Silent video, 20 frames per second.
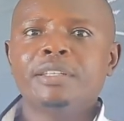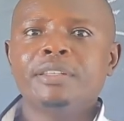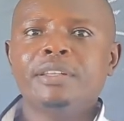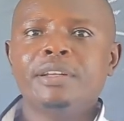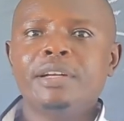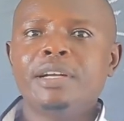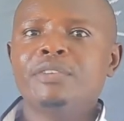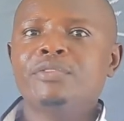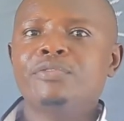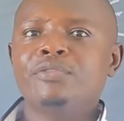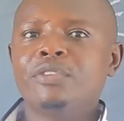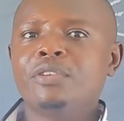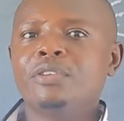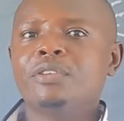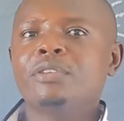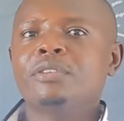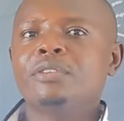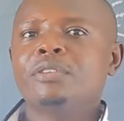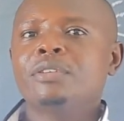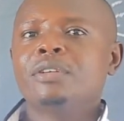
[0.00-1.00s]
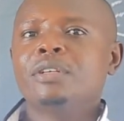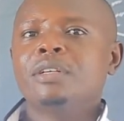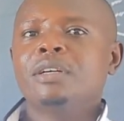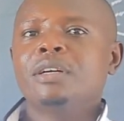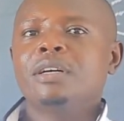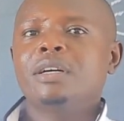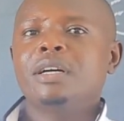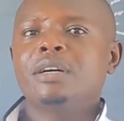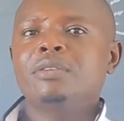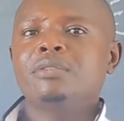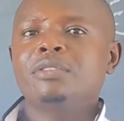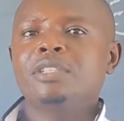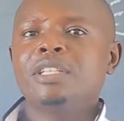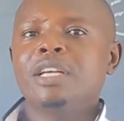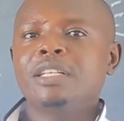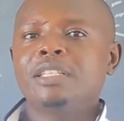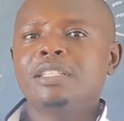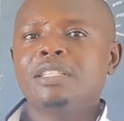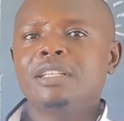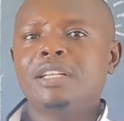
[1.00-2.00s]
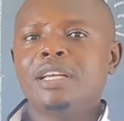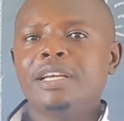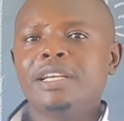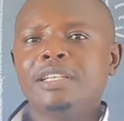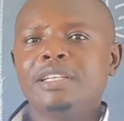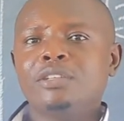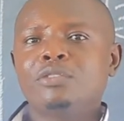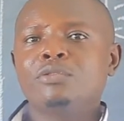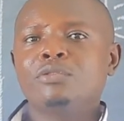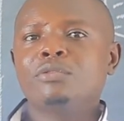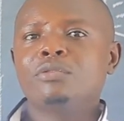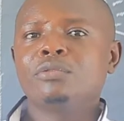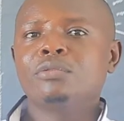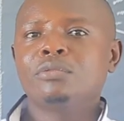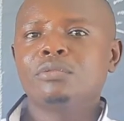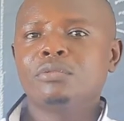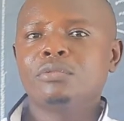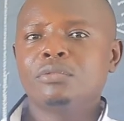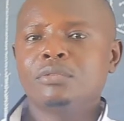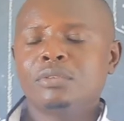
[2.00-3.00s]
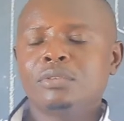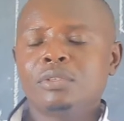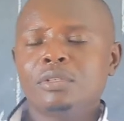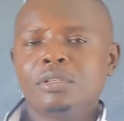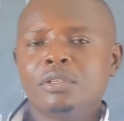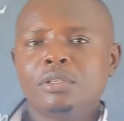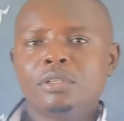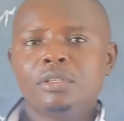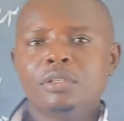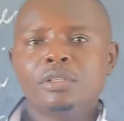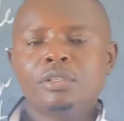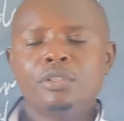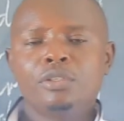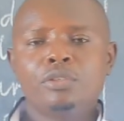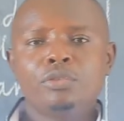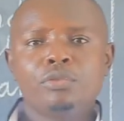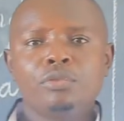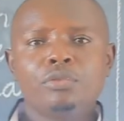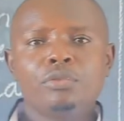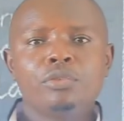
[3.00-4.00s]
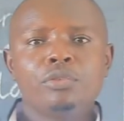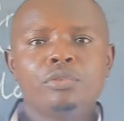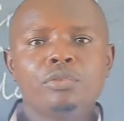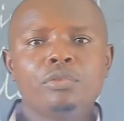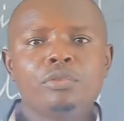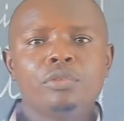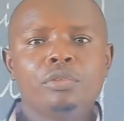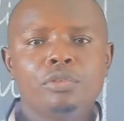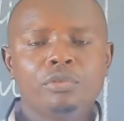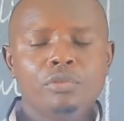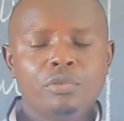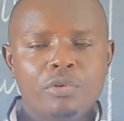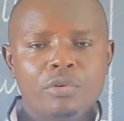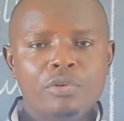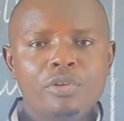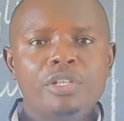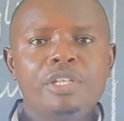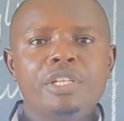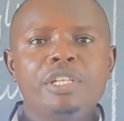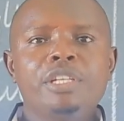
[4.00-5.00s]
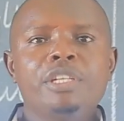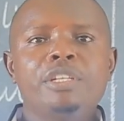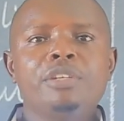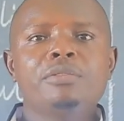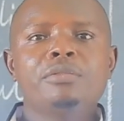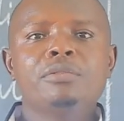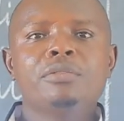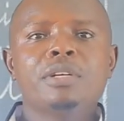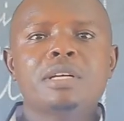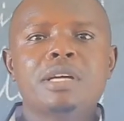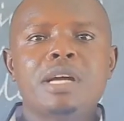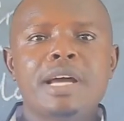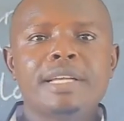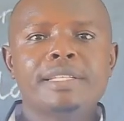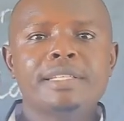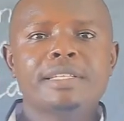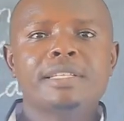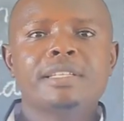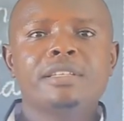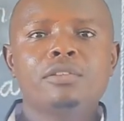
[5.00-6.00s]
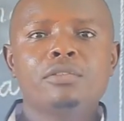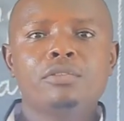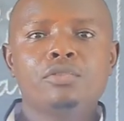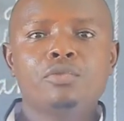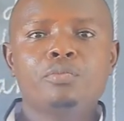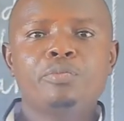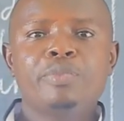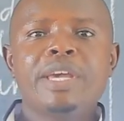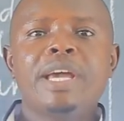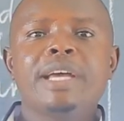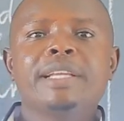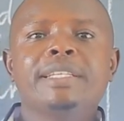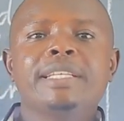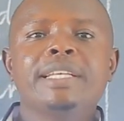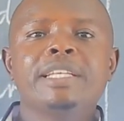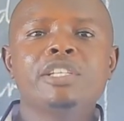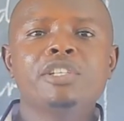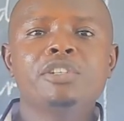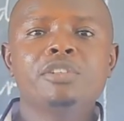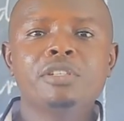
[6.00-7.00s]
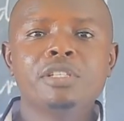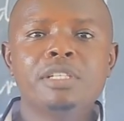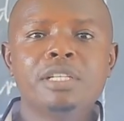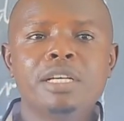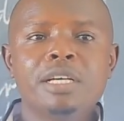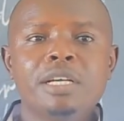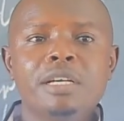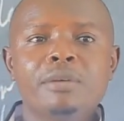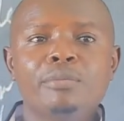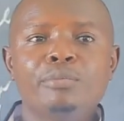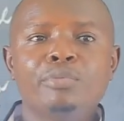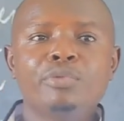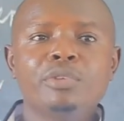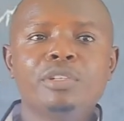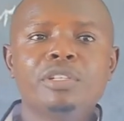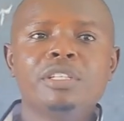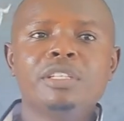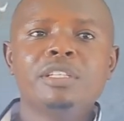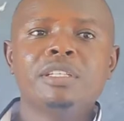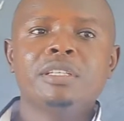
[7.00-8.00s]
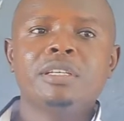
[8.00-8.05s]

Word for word: Therefore, I would just like to, to, to, to continue asking you to pay attention, put